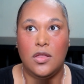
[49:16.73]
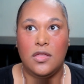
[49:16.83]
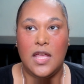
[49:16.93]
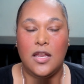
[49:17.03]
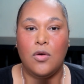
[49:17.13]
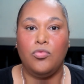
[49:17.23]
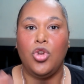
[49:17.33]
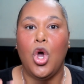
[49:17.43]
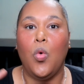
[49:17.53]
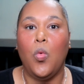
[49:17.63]
they don't
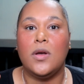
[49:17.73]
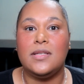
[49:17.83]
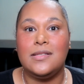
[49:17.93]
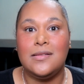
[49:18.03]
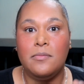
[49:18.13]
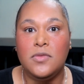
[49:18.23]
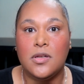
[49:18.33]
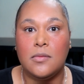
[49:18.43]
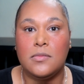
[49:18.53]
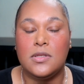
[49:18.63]
know what
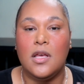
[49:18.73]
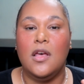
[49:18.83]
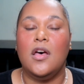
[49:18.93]
symptoms